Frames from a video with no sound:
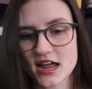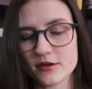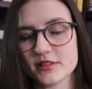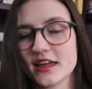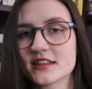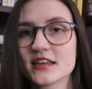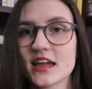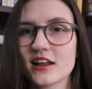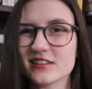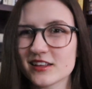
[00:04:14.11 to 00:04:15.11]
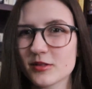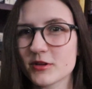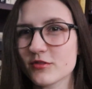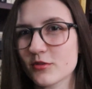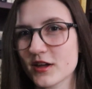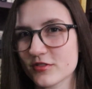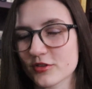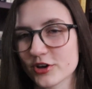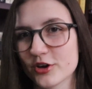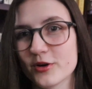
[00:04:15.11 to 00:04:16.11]
I would like to get a little bit of the way
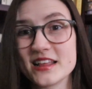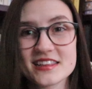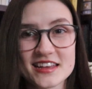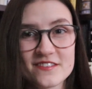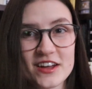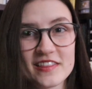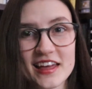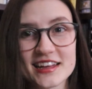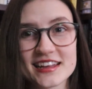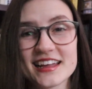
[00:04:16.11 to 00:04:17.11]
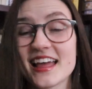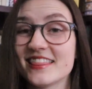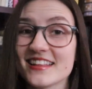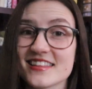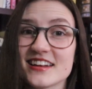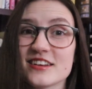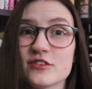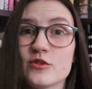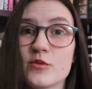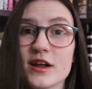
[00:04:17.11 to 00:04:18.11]
through, see if I like it, and then send it
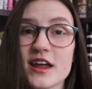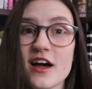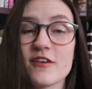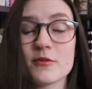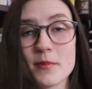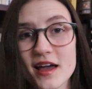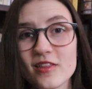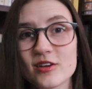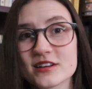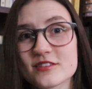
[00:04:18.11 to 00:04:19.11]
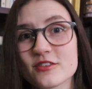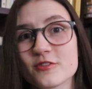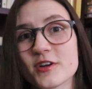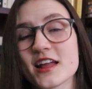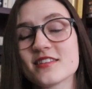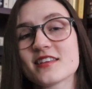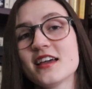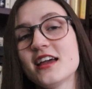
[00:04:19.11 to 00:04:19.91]
to one of my long distance friends